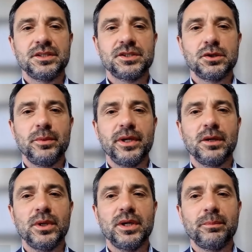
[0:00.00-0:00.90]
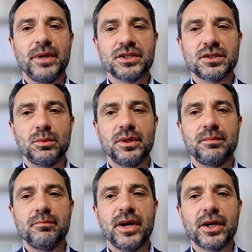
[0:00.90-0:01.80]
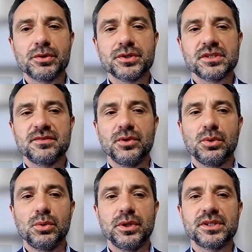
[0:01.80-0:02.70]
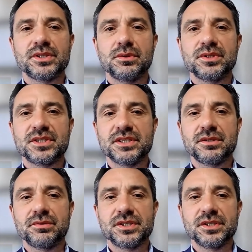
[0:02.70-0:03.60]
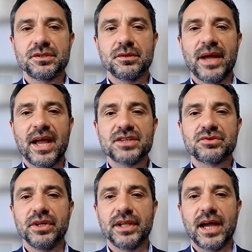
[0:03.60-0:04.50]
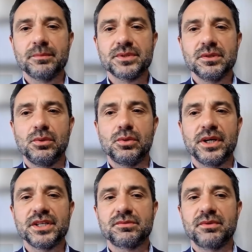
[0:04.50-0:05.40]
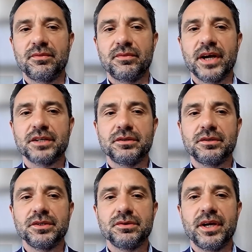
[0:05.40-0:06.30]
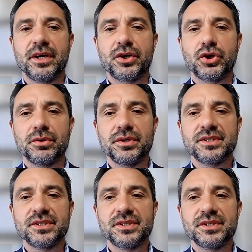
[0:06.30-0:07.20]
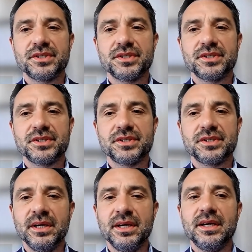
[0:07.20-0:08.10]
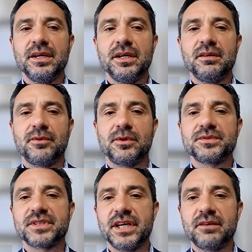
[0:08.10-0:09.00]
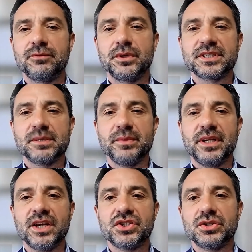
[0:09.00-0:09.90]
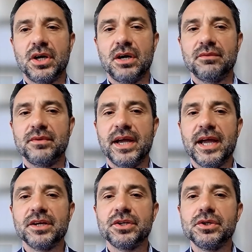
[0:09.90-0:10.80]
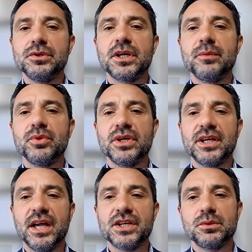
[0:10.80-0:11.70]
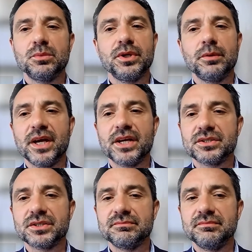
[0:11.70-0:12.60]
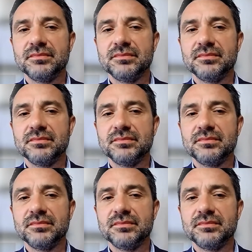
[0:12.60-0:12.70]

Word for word: Determining when a patient with mycosis fungoides or Sézary syndrome has relapsed or is refractory to their current systemic therapy involves careful examination of and good communication with your patient.